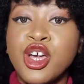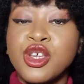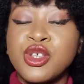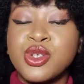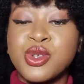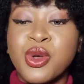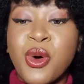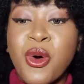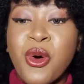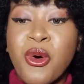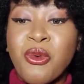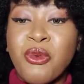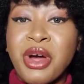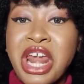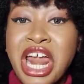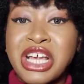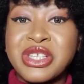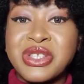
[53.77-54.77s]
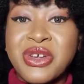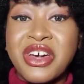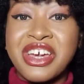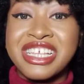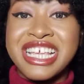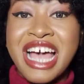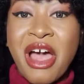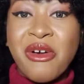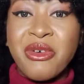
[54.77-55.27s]
So when I saw
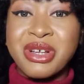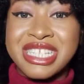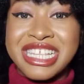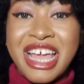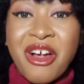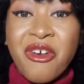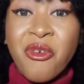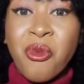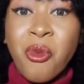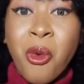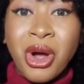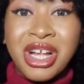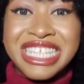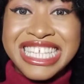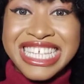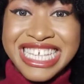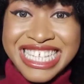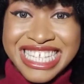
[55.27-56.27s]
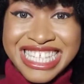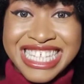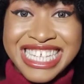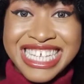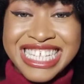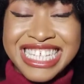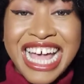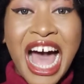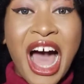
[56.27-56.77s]
it, I was like, what is
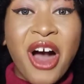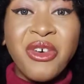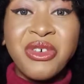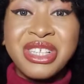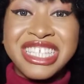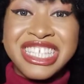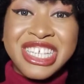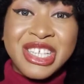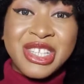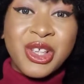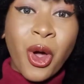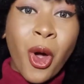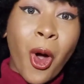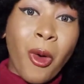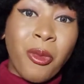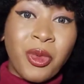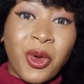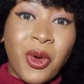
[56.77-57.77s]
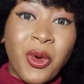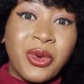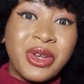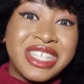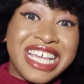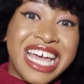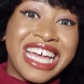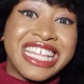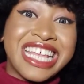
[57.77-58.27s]
this? How is this cup
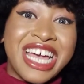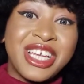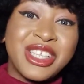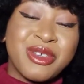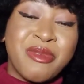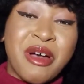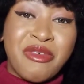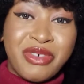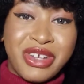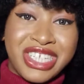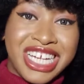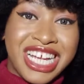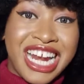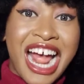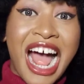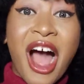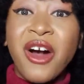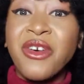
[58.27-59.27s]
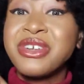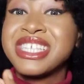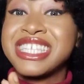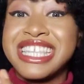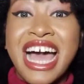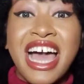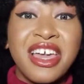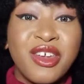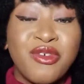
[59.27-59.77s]
going to enter into my vagina? How is
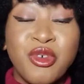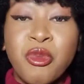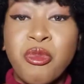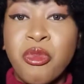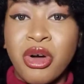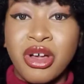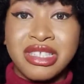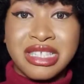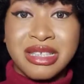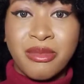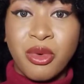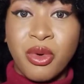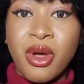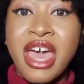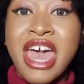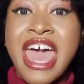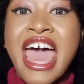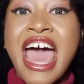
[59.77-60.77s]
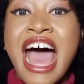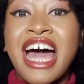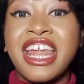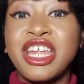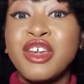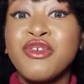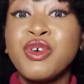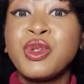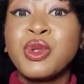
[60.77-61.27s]
that even possible?
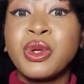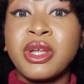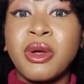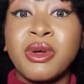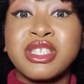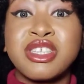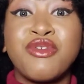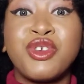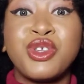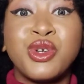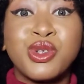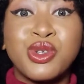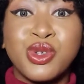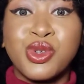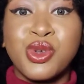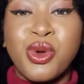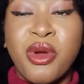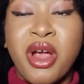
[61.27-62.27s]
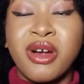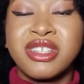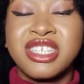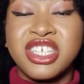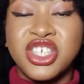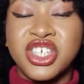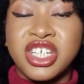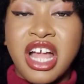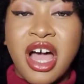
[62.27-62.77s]
And even though there was a video tutorial
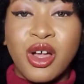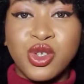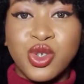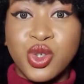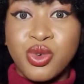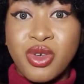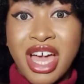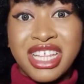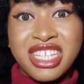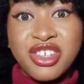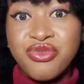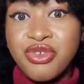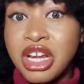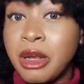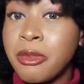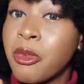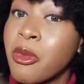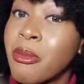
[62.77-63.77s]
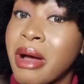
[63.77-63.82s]
teaching how to do it, I didn't really put